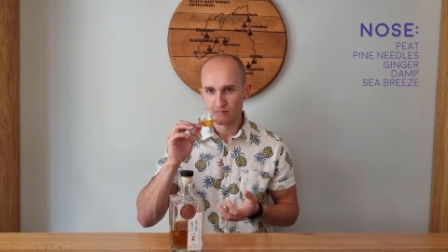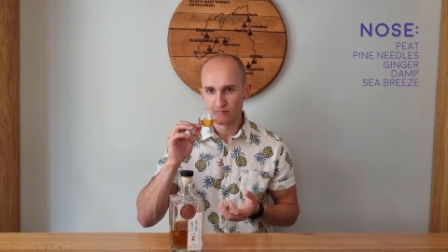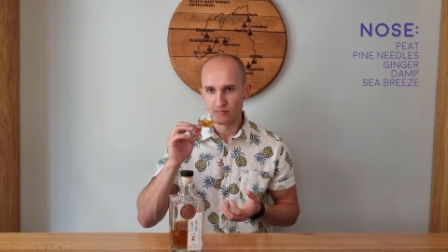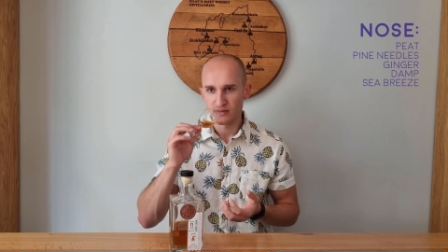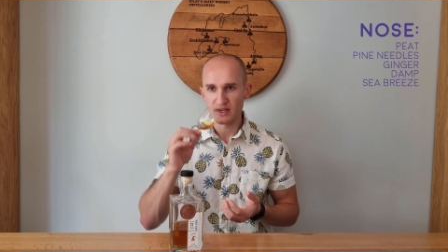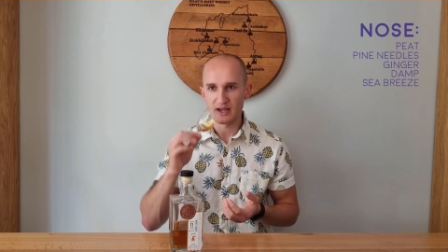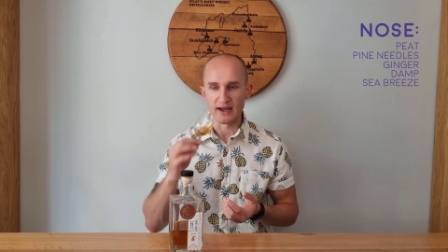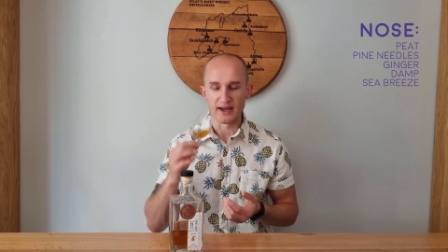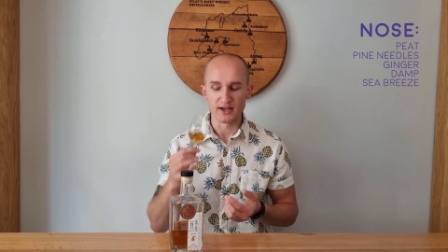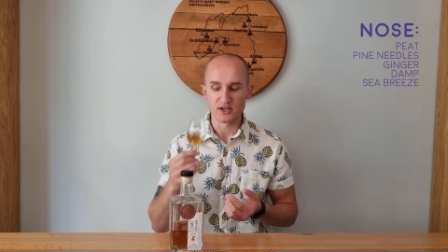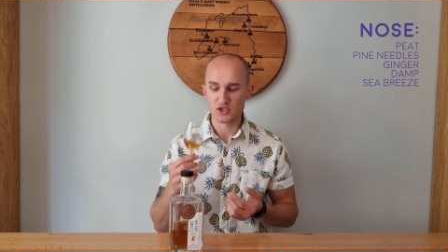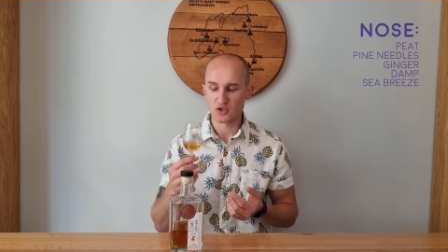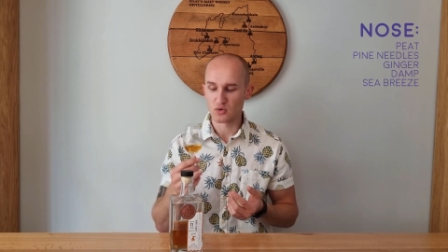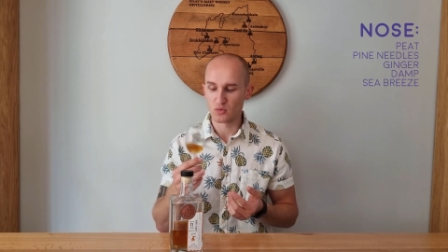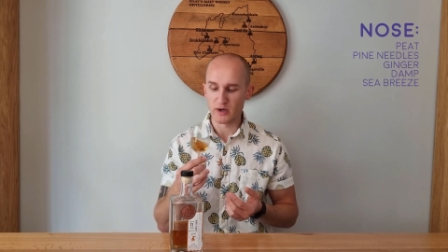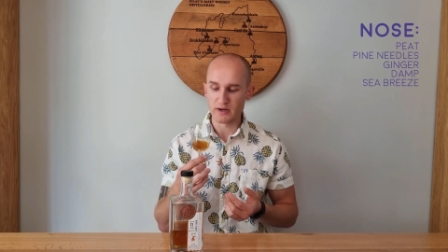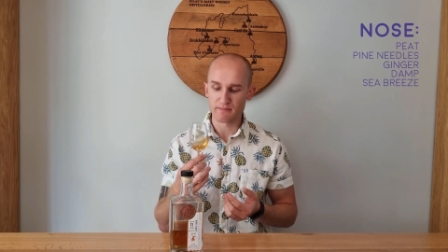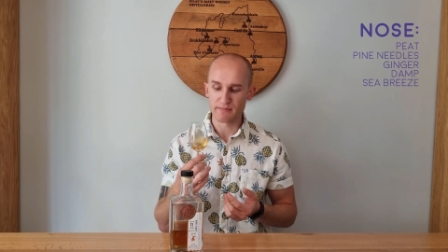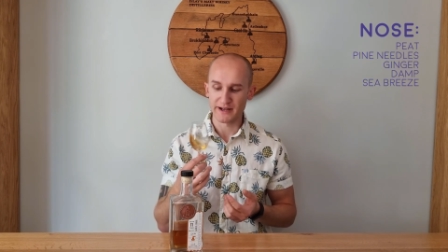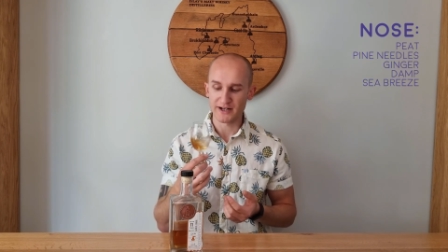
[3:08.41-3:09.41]
Yeah, it's
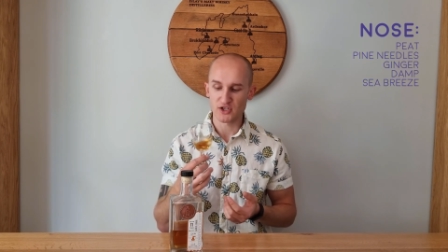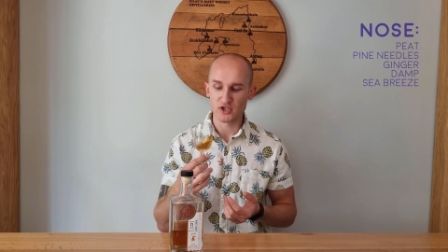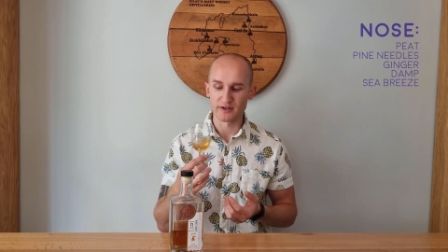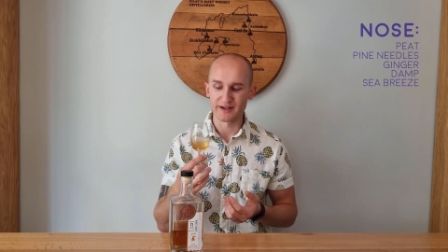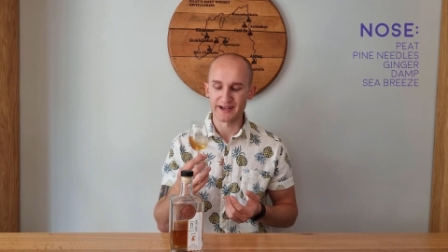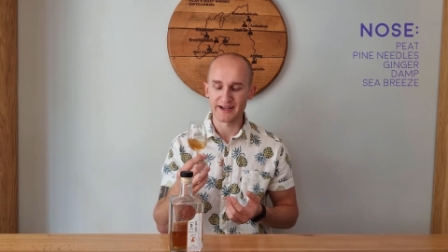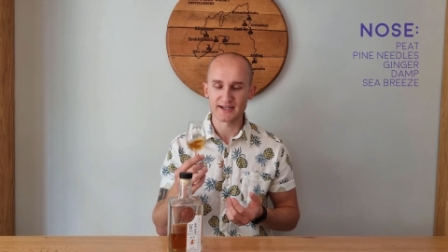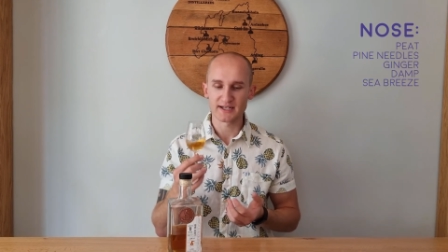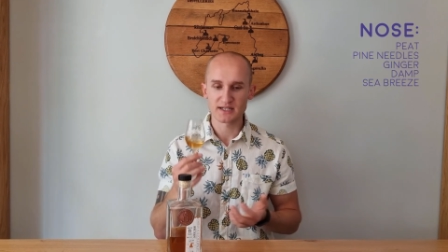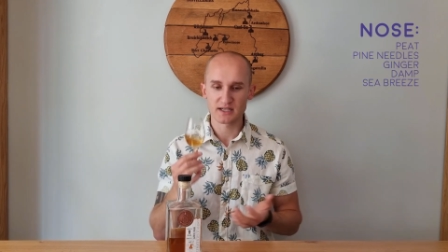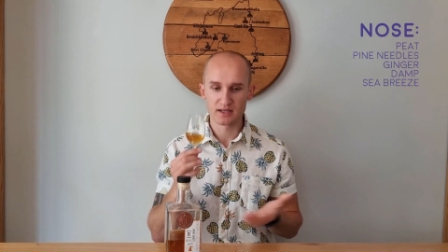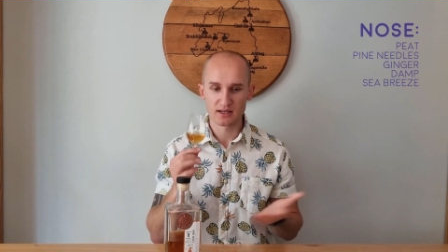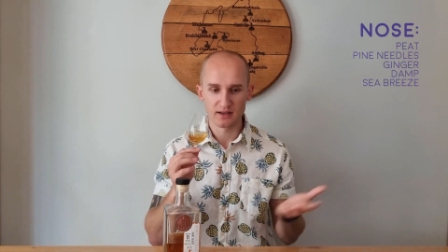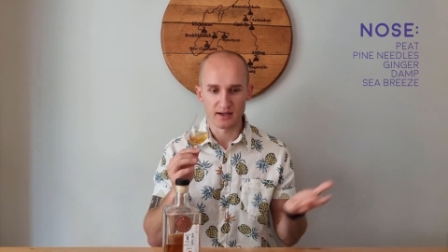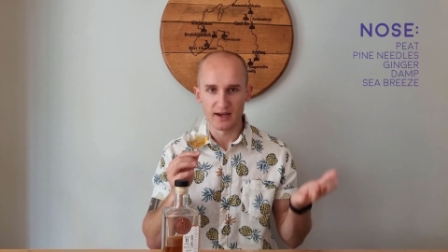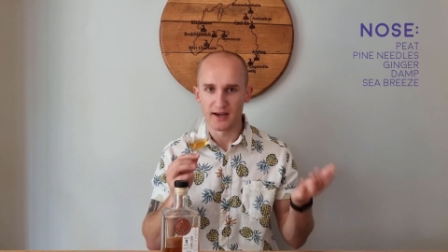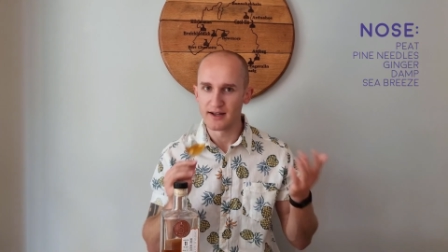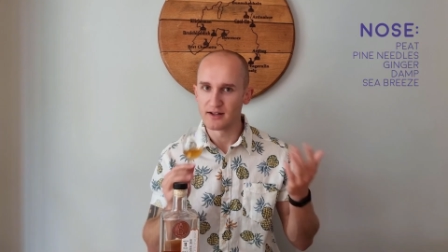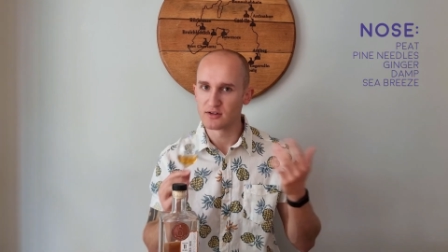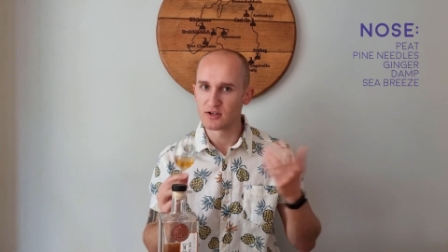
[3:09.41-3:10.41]
quite picturesque. Uh,
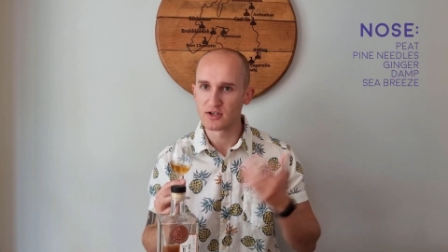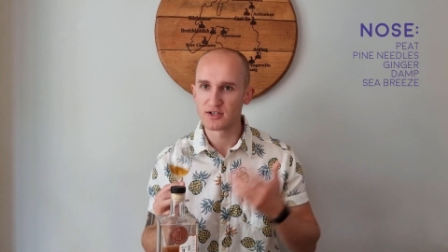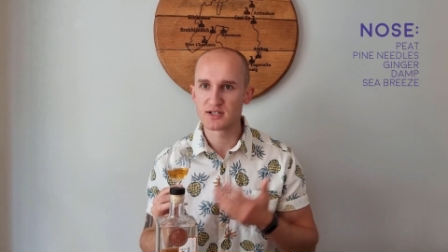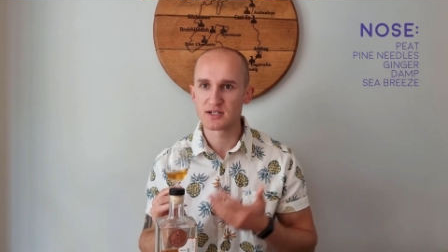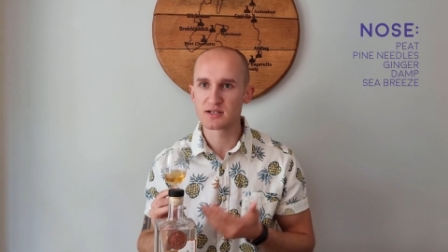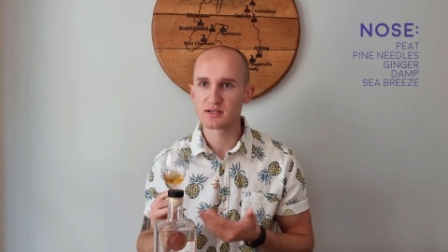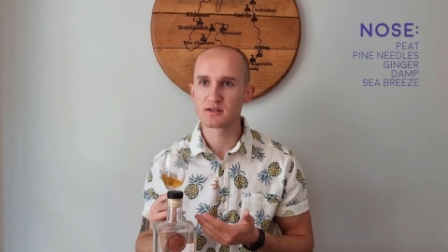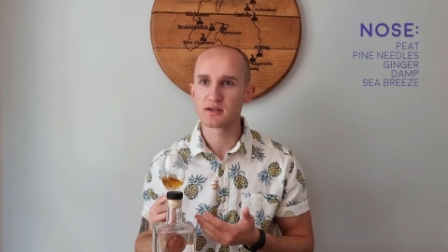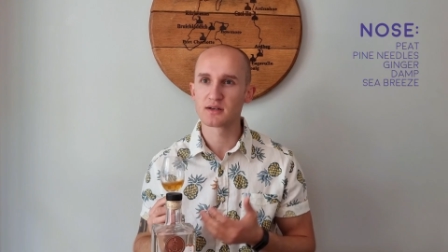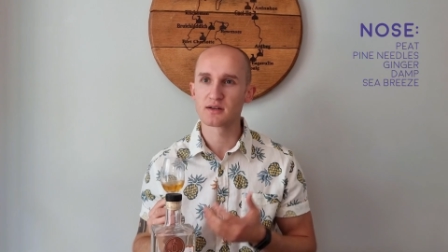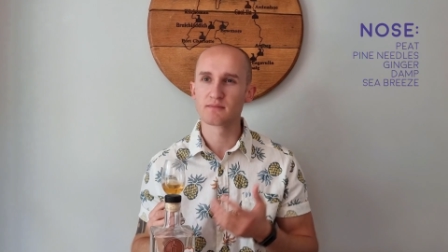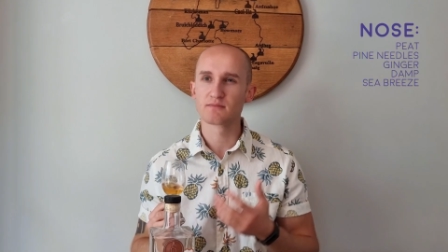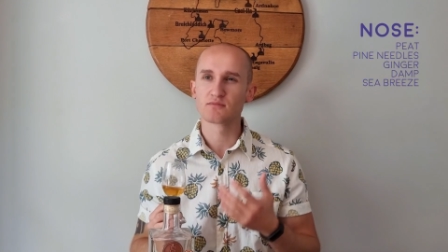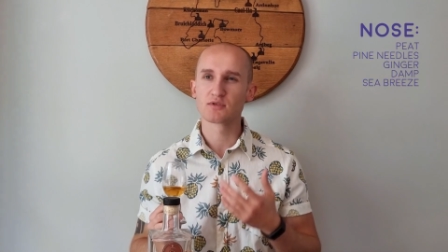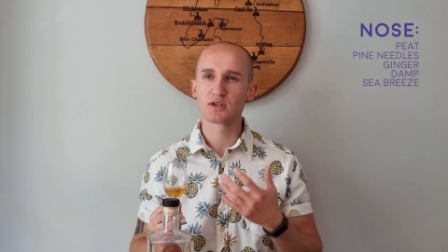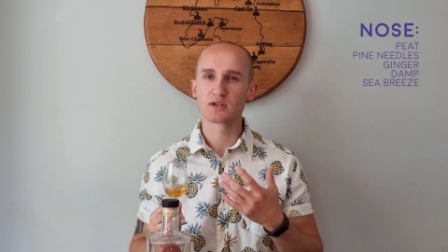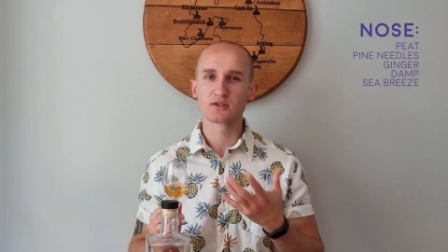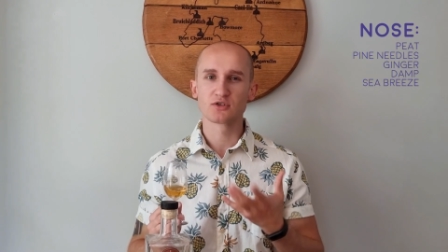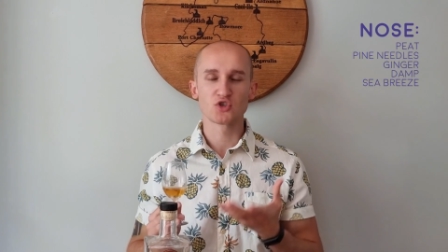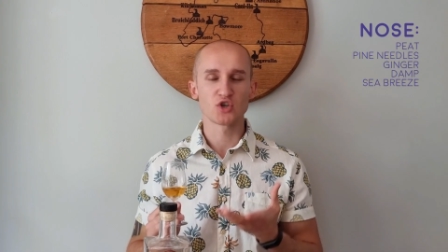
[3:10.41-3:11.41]
it does
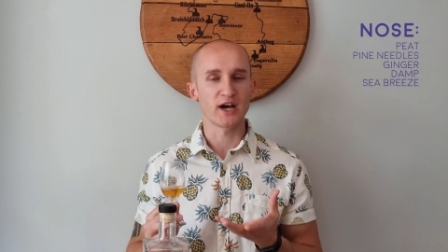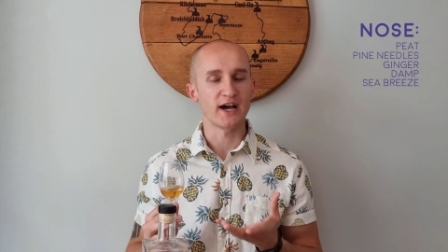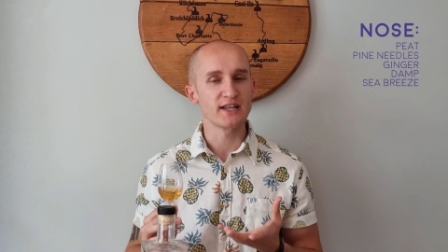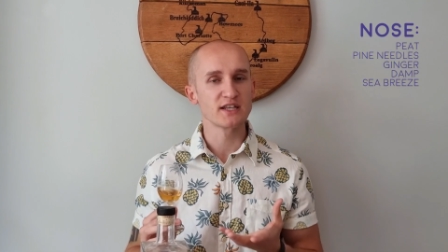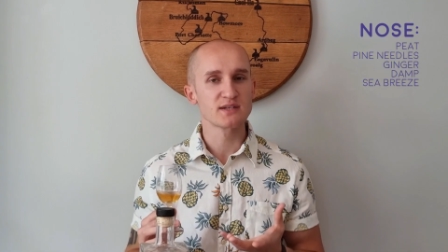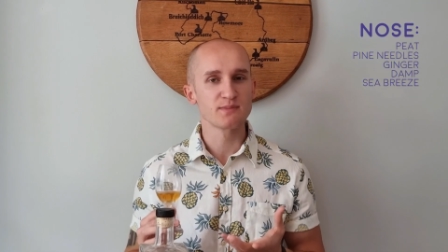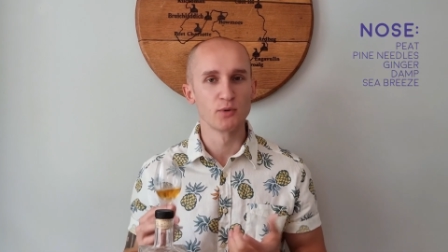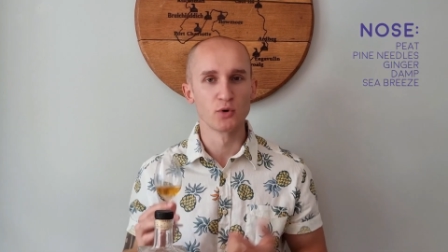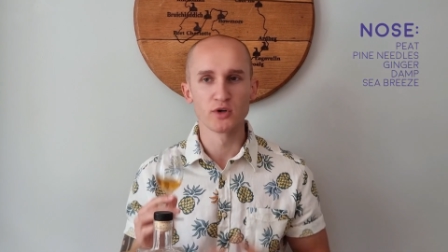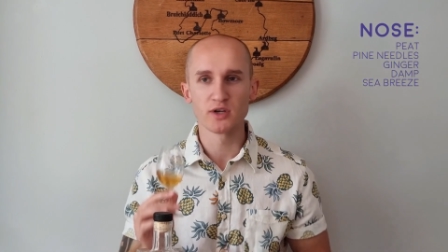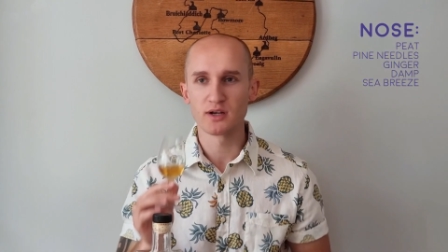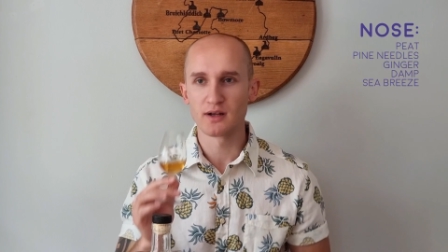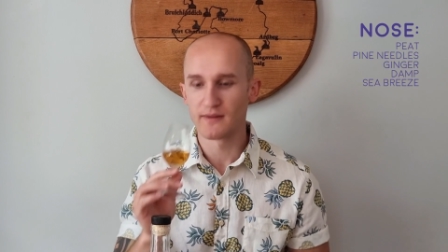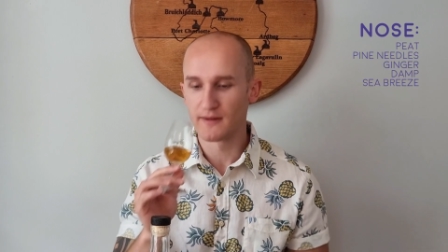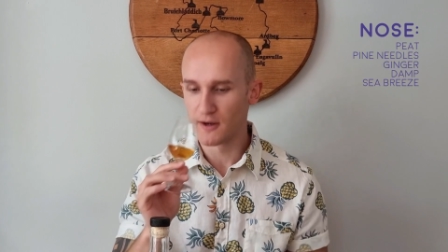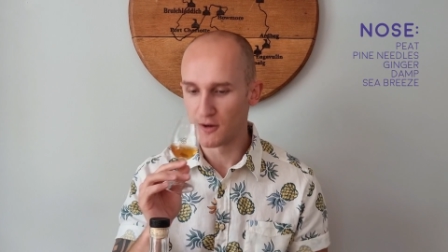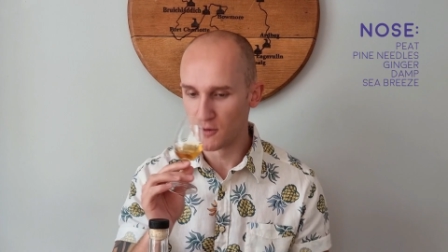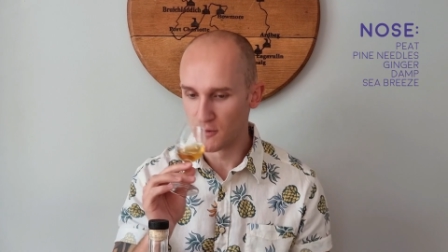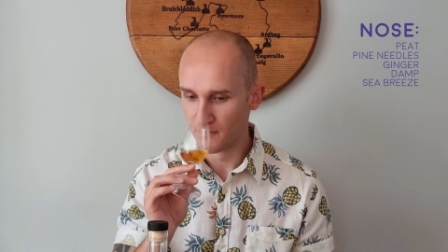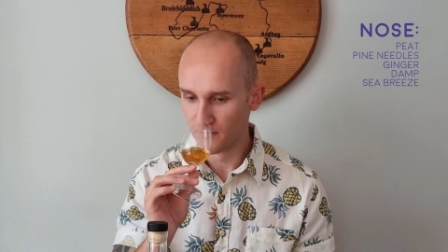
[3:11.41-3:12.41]
transport you a
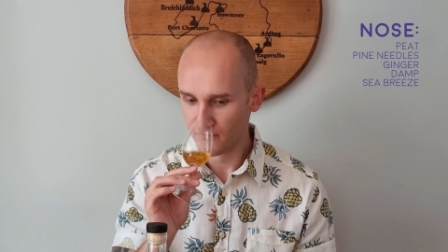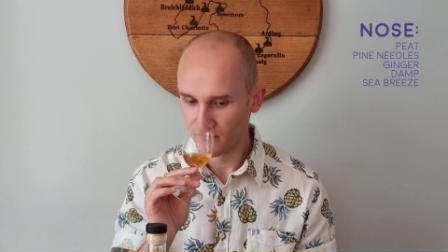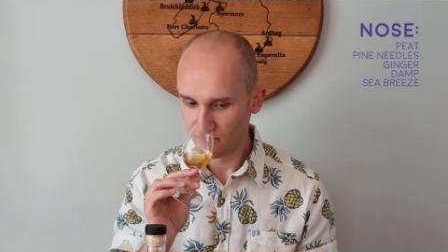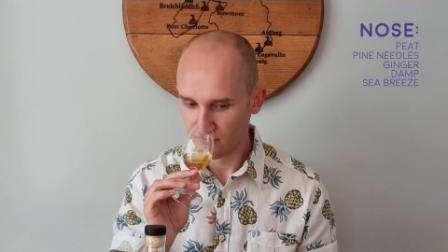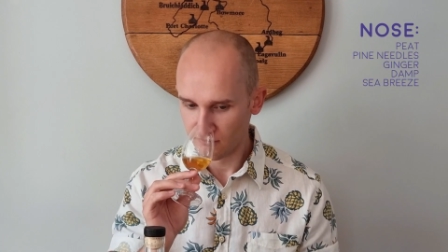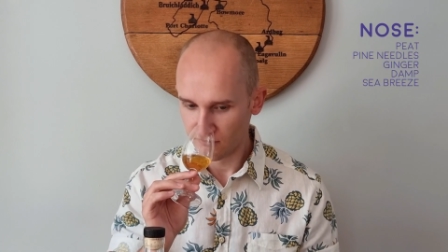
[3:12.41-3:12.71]
little.